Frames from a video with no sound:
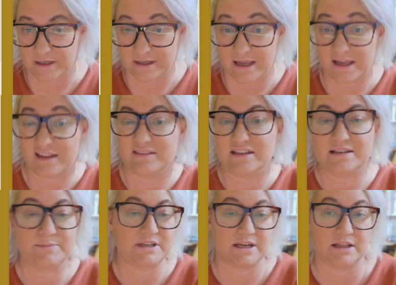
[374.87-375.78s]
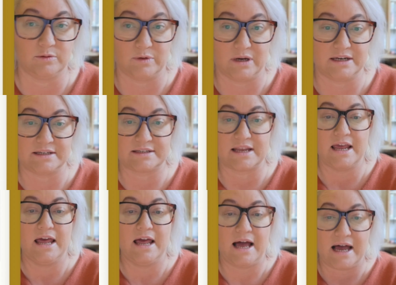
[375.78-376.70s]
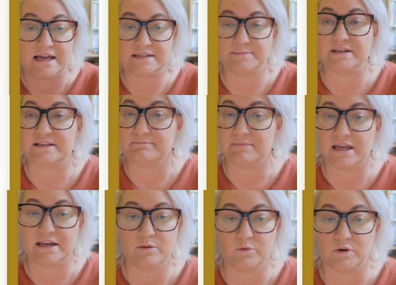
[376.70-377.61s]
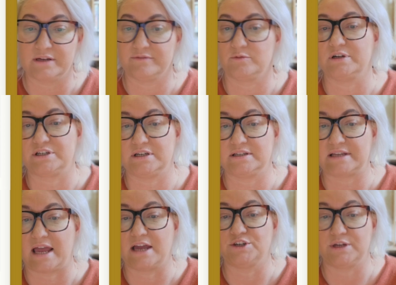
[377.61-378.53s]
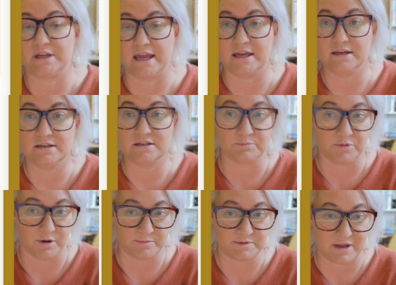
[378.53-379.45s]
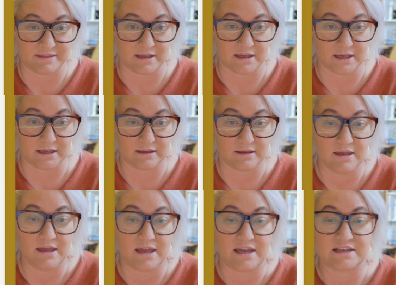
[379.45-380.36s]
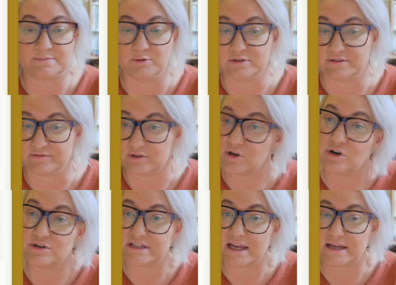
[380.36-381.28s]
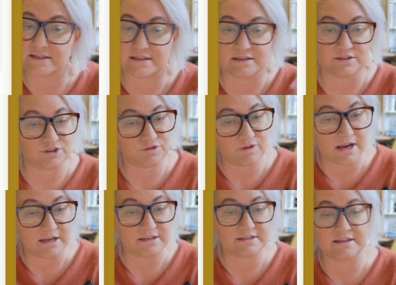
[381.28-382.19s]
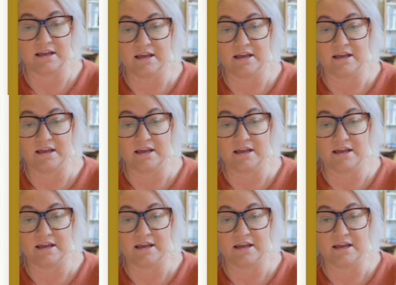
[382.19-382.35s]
okay? And this particular one is, ask me as many what if questions as you can to prompt my thinking. Explore different contexts, constraints,